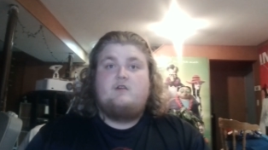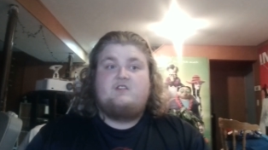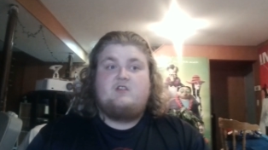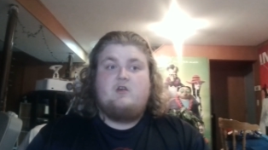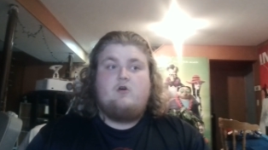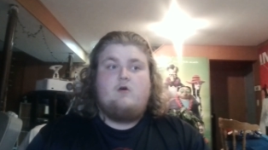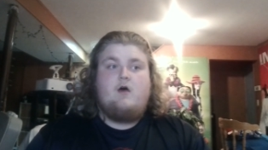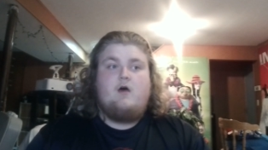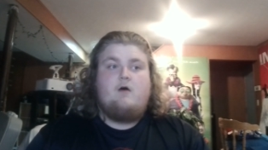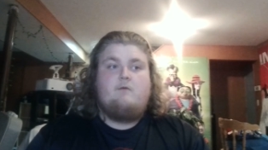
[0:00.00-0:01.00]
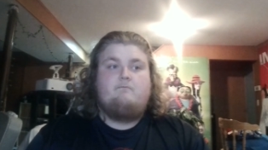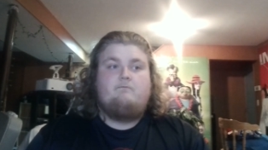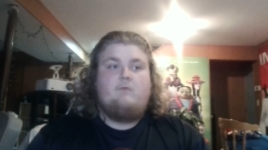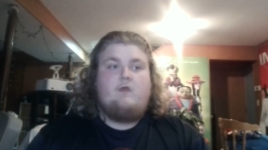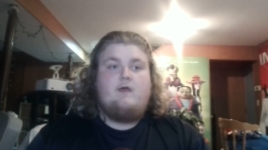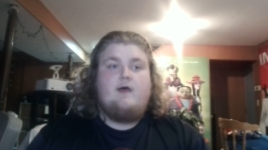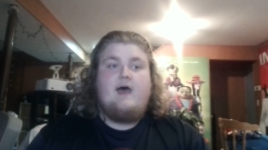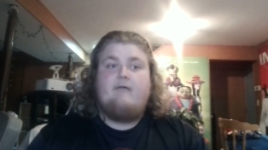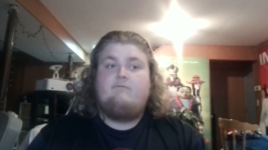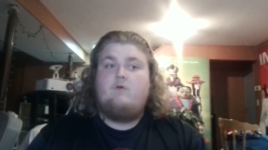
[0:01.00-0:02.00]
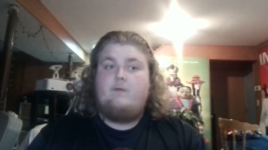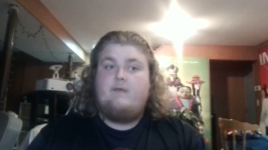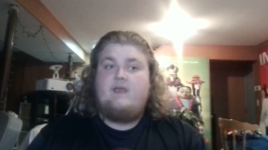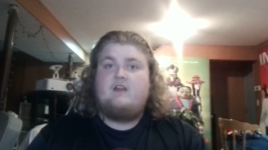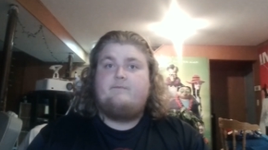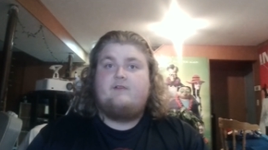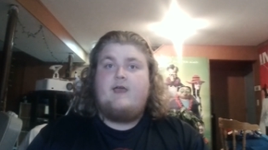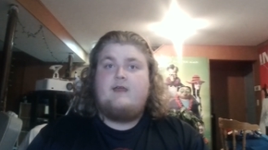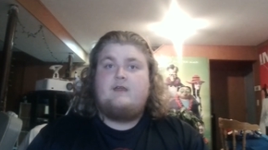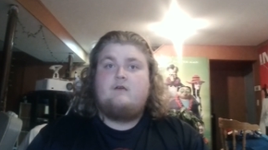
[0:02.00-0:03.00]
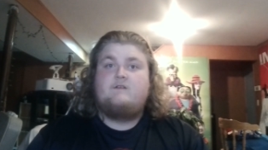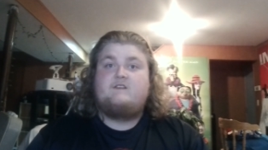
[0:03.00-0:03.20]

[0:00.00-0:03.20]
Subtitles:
So, I will be making a plan here